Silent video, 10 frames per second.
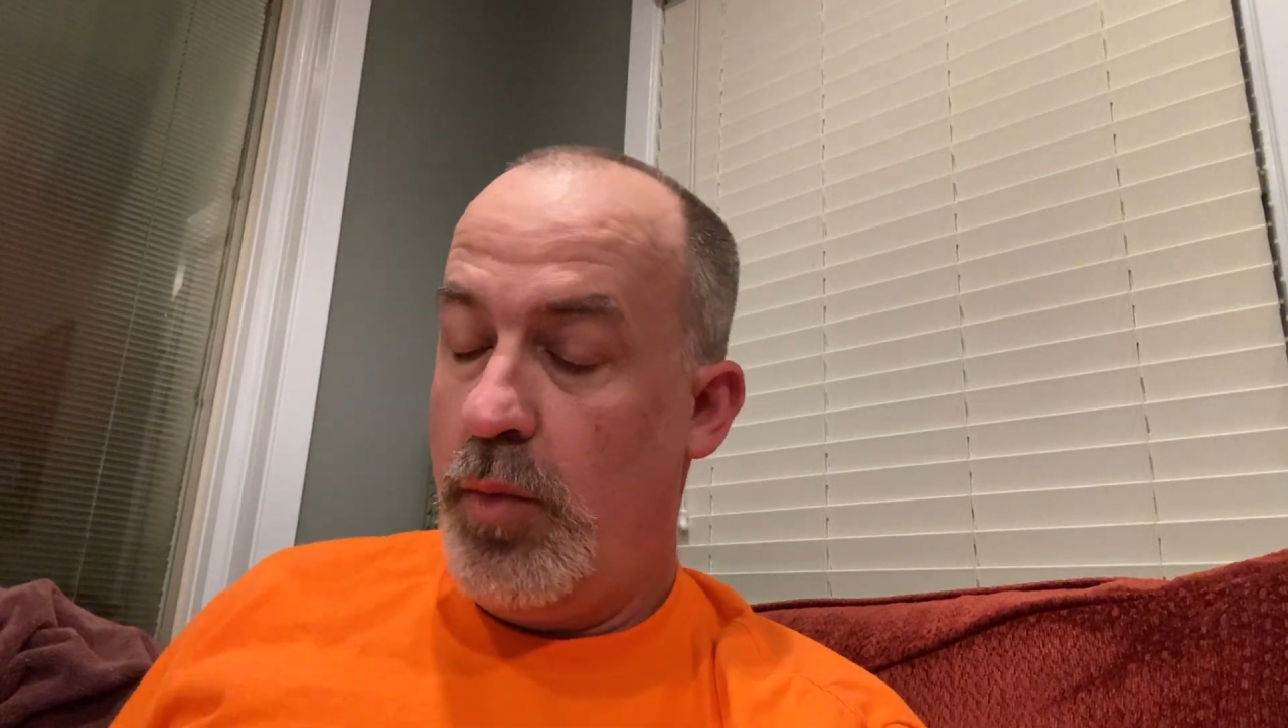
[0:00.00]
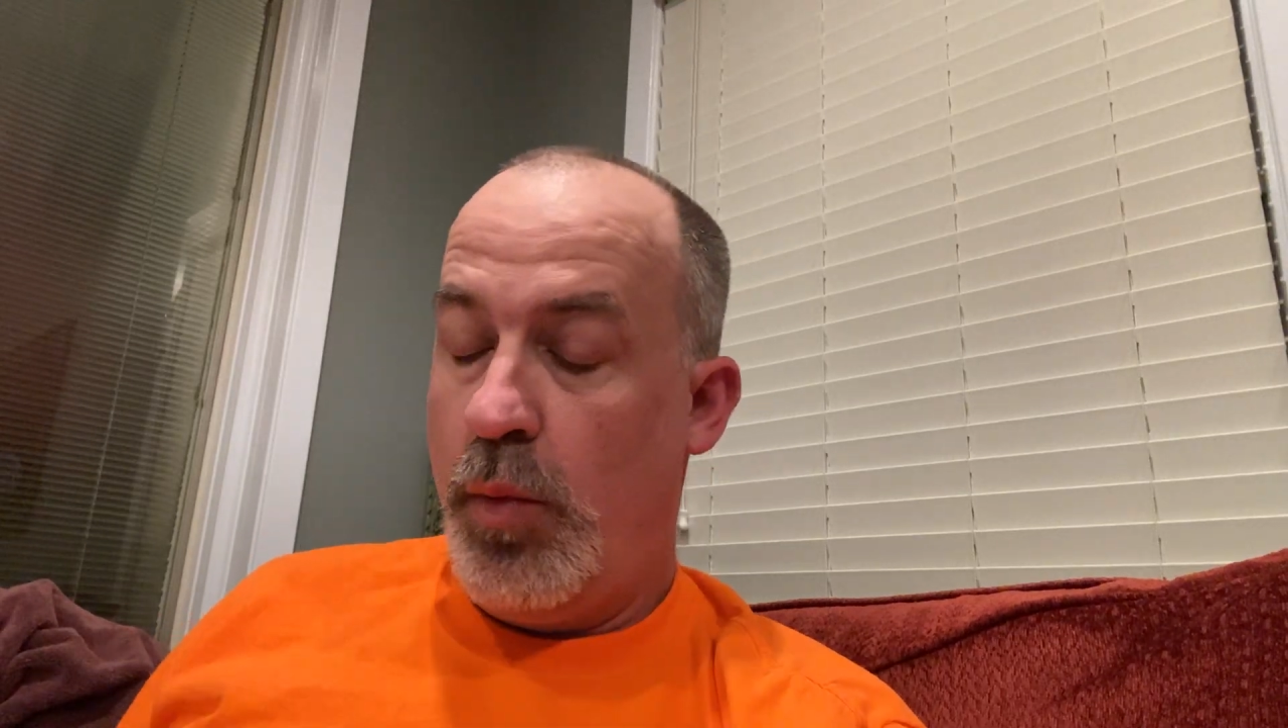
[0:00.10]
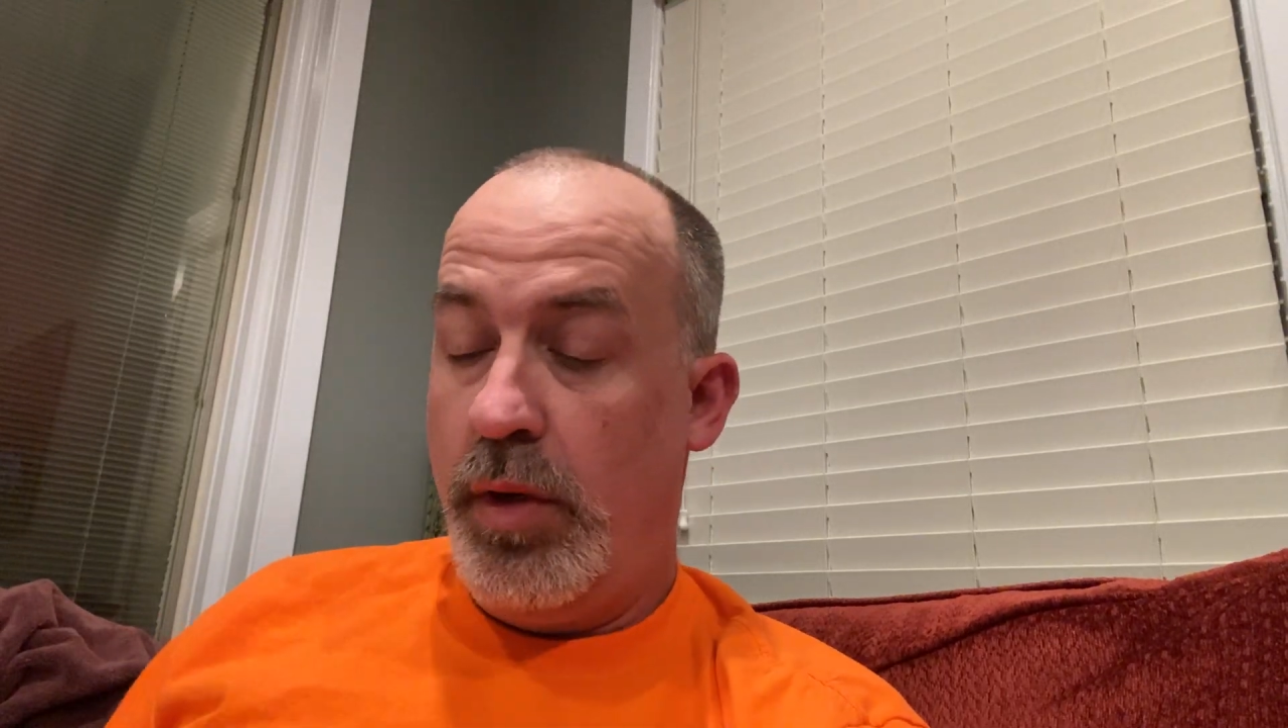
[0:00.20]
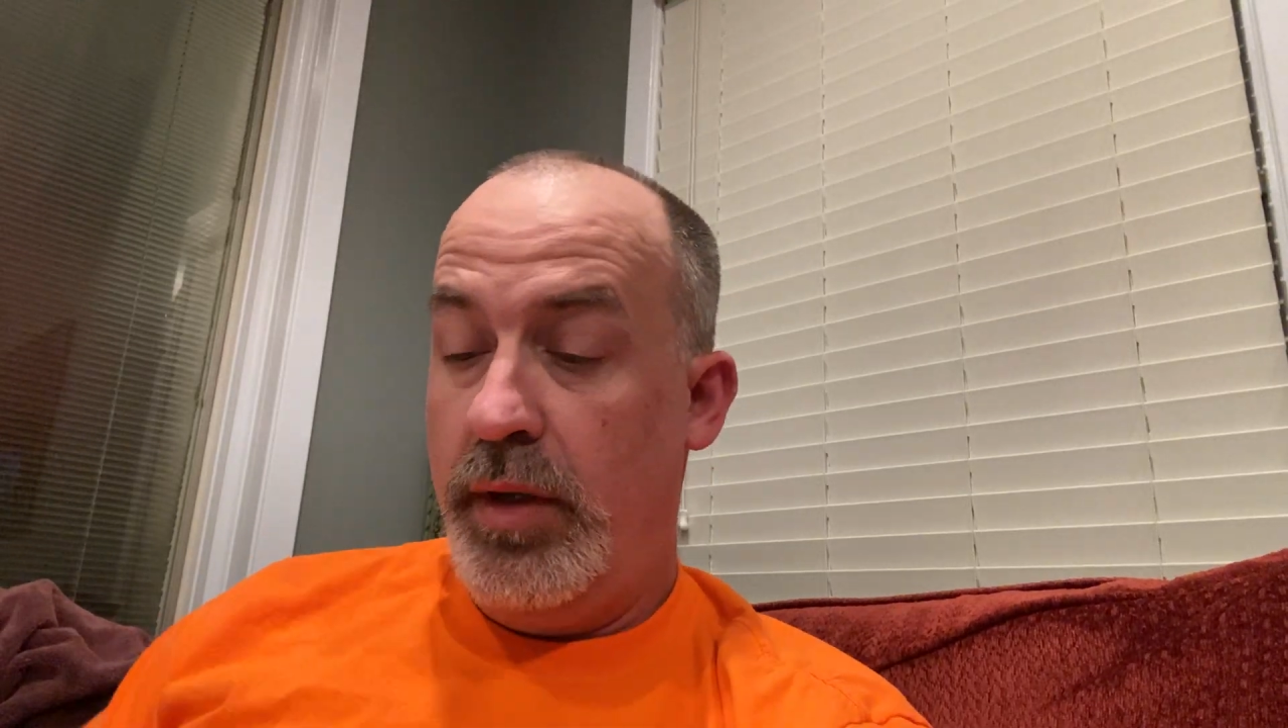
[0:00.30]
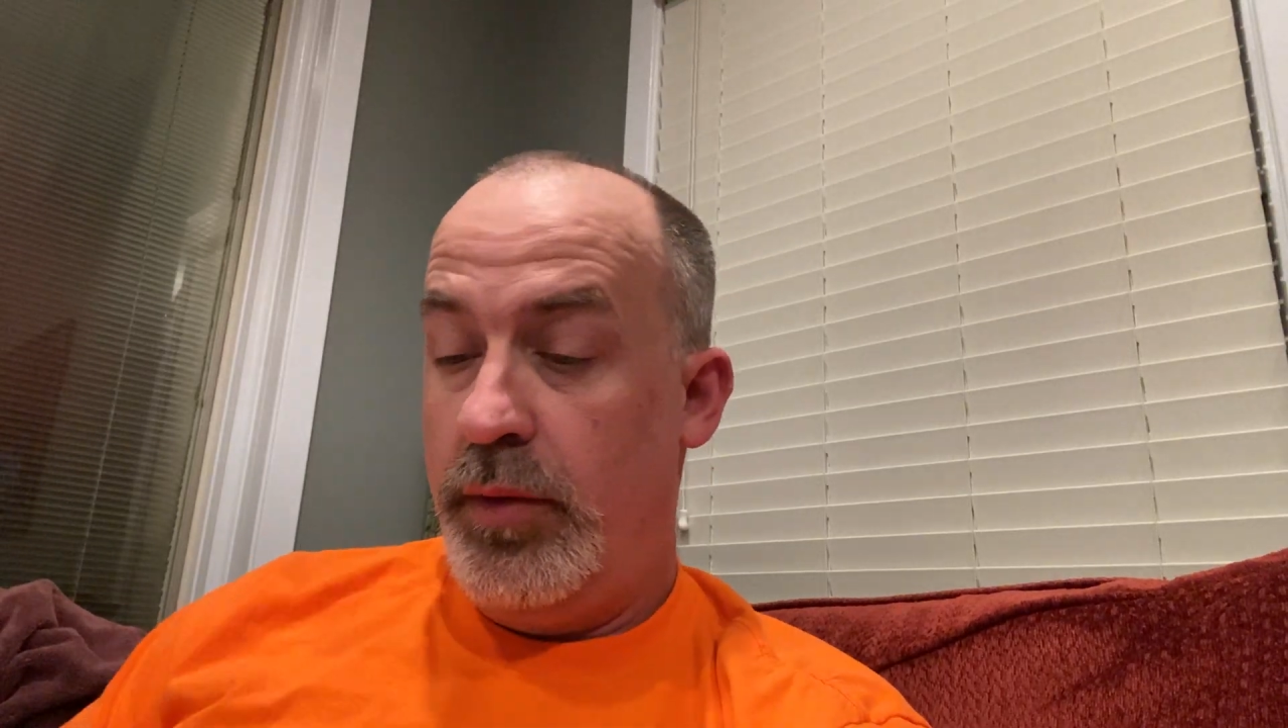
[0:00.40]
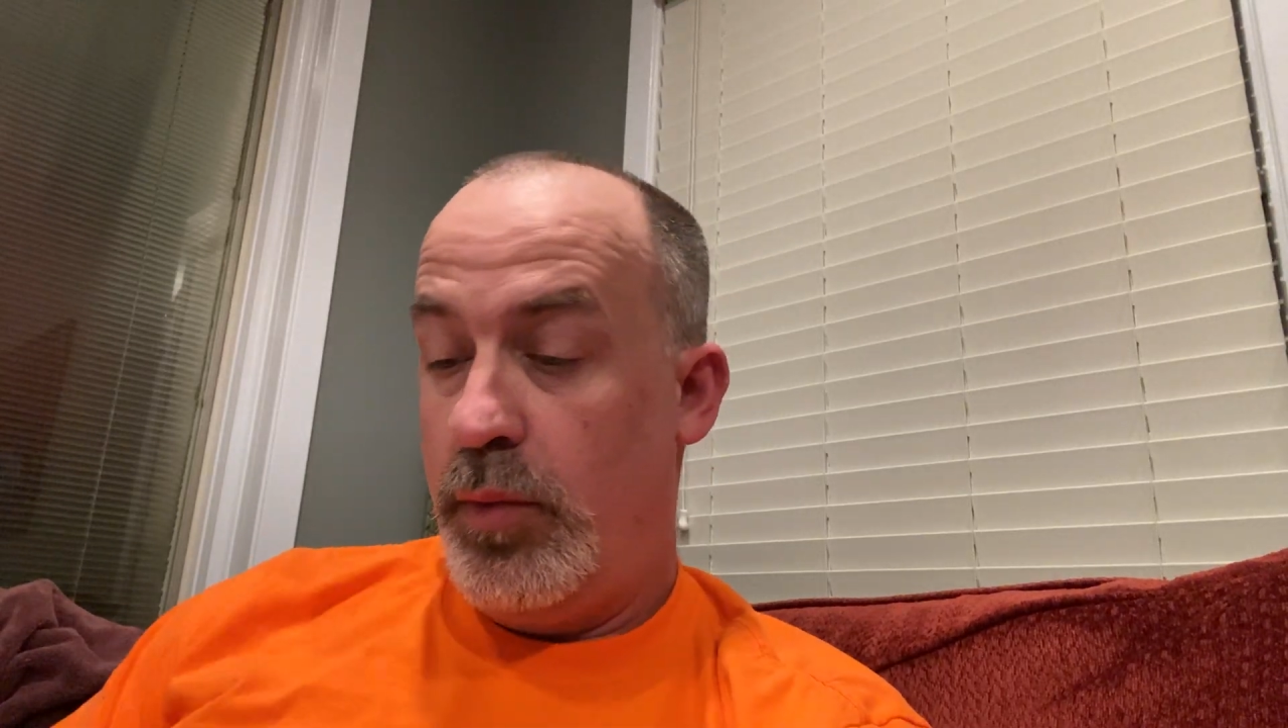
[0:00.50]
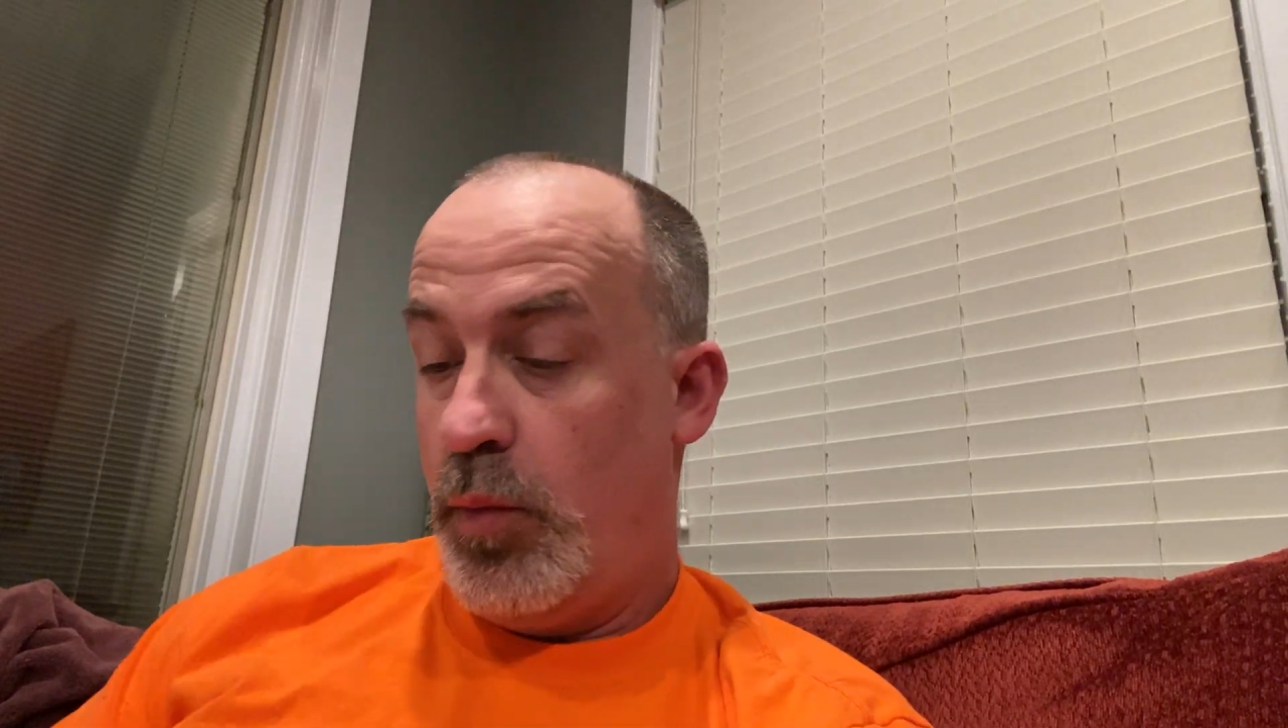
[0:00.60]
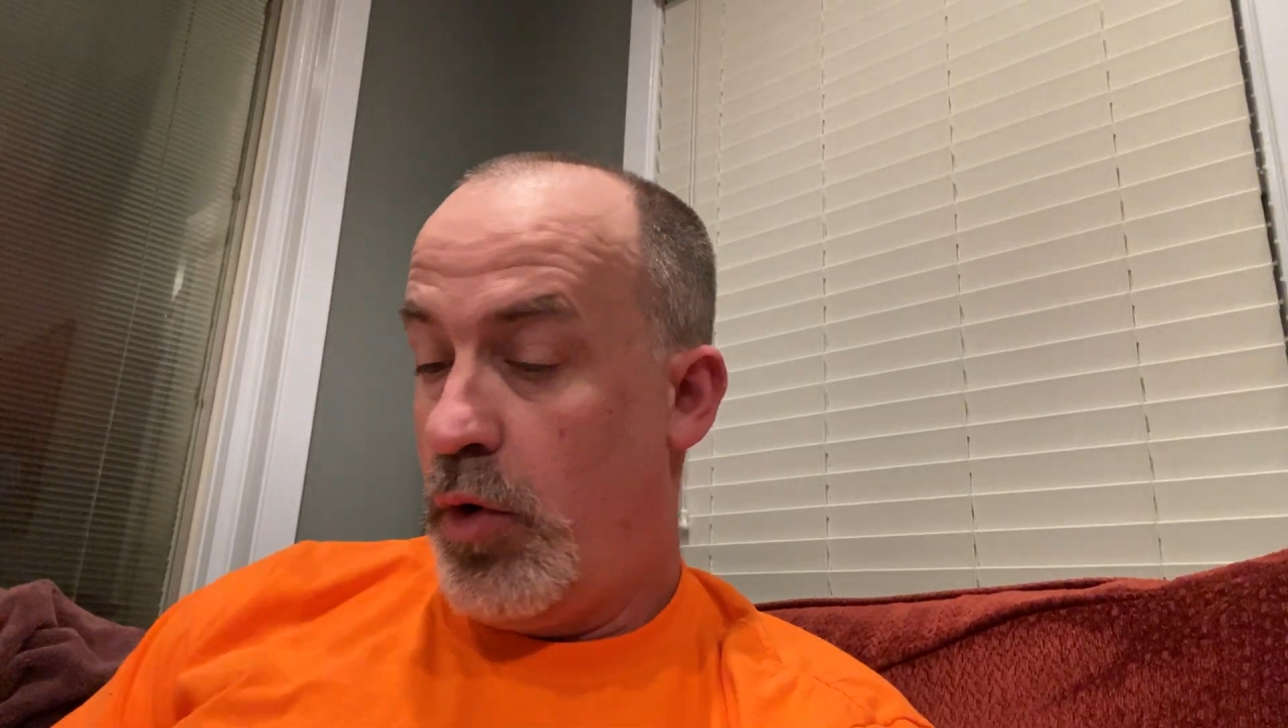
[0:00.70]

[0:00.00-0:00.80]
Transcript: one